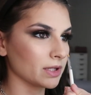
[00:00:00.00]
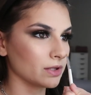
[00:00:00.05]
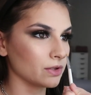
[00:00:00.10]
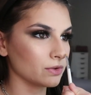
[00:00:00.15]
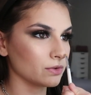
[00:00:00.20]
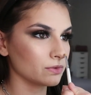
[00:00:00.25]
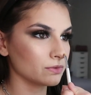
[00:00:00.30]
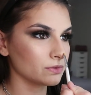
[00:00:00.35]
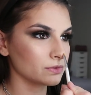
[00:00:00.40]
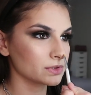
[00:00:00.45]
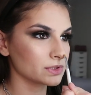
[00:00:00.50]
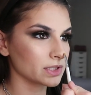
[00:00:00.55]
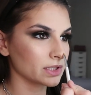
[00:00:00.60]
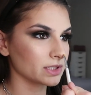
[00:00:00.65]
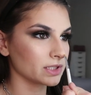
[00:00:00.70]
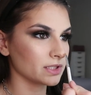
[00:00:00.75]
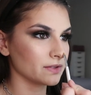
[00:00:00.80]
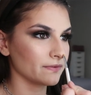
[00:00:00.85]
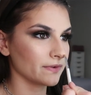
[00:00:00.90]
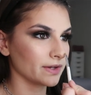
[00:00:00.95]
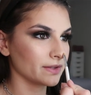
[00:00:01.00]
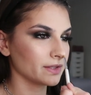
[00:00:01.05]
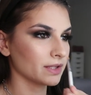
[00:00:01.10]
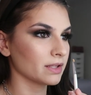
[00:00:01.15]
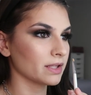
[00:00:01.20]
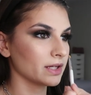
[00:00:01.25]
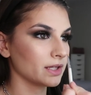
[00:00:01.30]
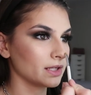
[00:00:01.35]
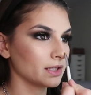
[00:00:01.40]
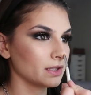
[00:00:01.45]
my nose. I need to find the
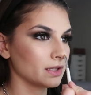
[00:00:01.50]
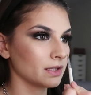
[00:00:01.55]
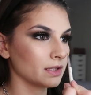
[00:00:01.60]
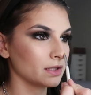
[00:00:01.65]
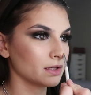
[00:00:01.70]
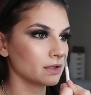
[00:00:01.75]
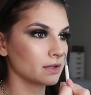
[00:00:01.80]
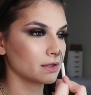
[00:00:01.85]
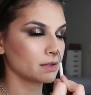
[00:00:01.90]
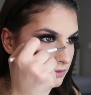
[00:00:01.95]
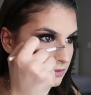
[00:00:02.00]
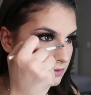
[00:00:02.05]
lighting.